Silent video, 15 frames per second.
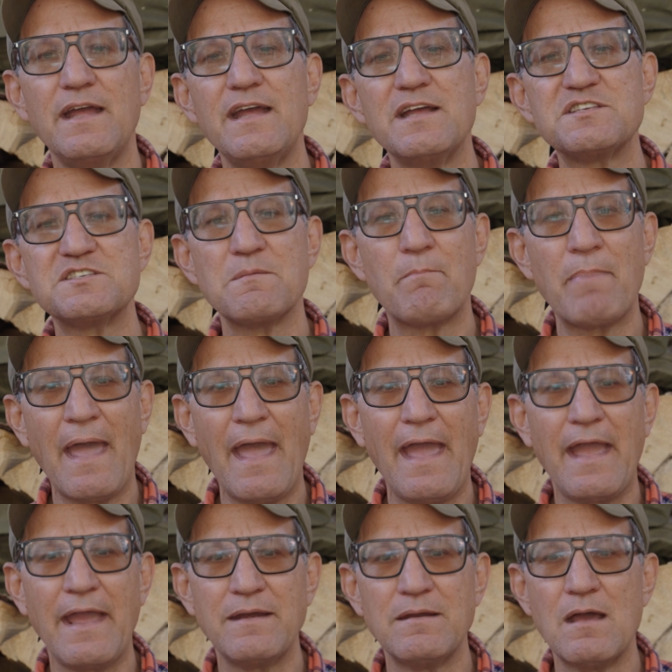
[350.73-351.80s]
It's a
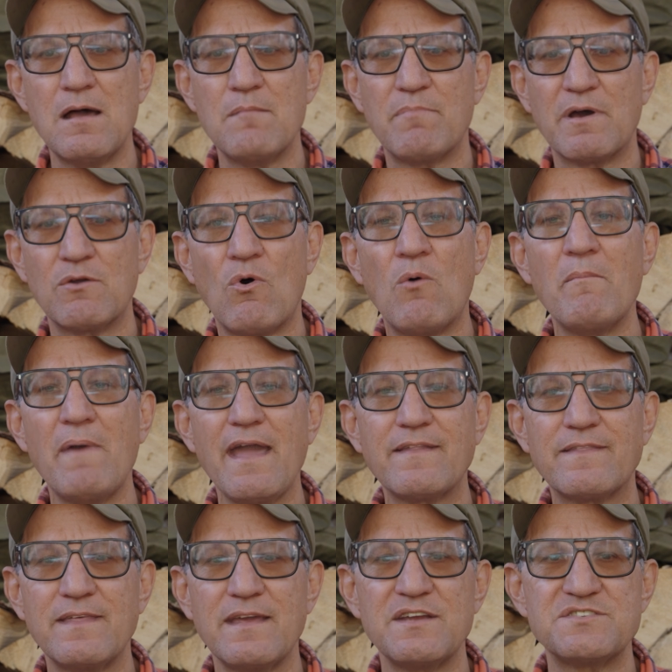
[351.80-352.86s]
pain, but it will make
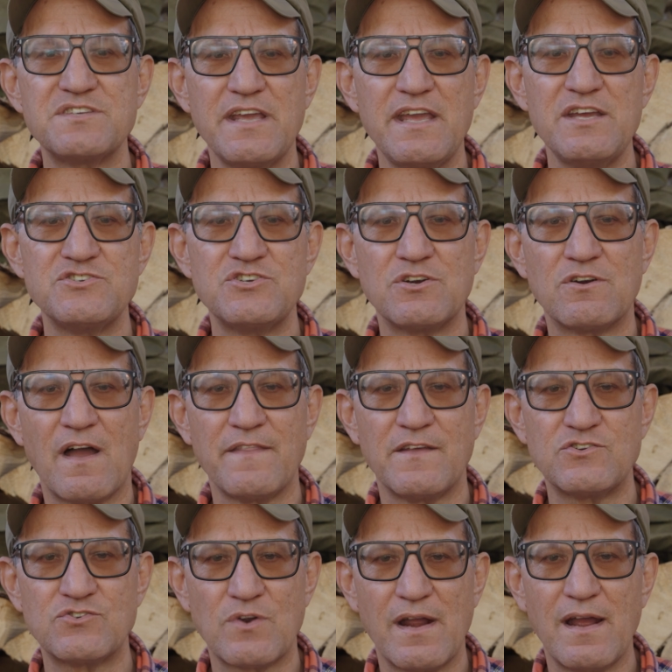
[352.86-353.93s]
things easier on the
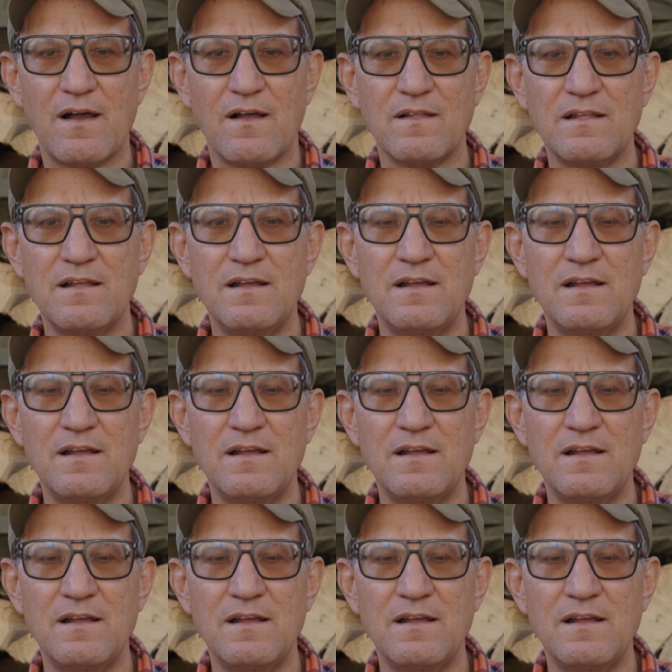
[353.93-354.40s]
trail.